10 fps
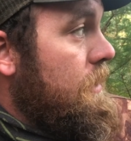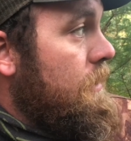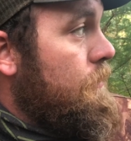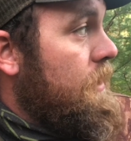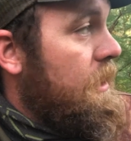and
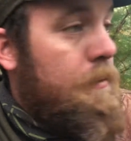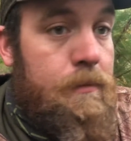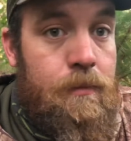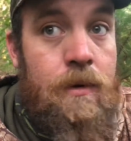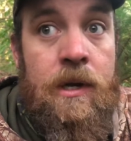we
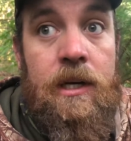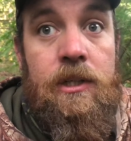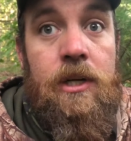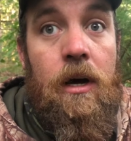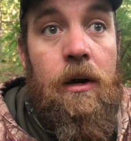get a
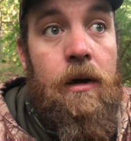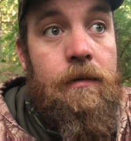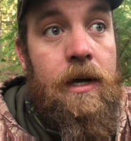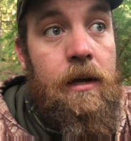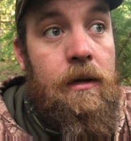shot off
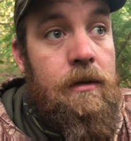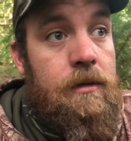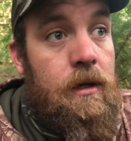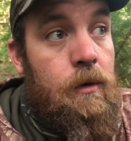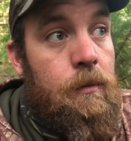at it. So